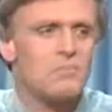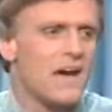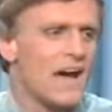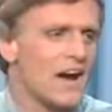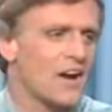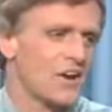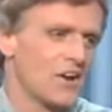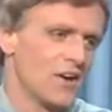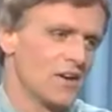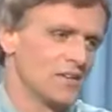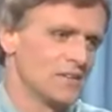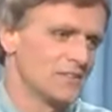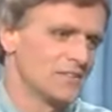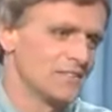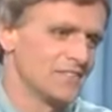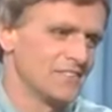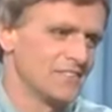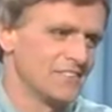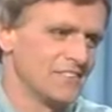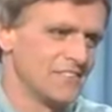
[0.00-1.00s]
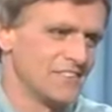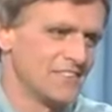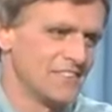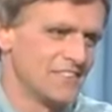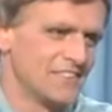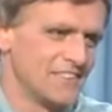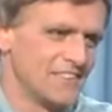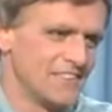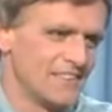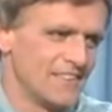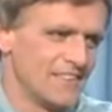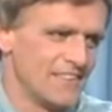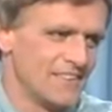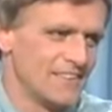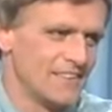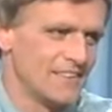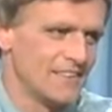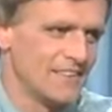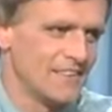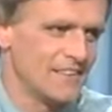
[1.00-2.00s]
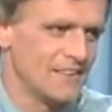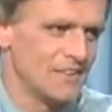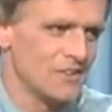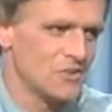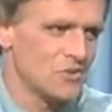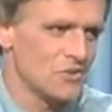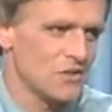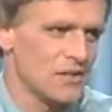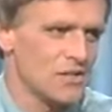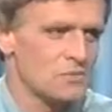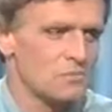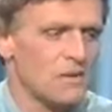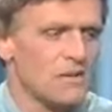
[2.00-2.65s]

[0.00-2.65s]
excess that we can fall back on.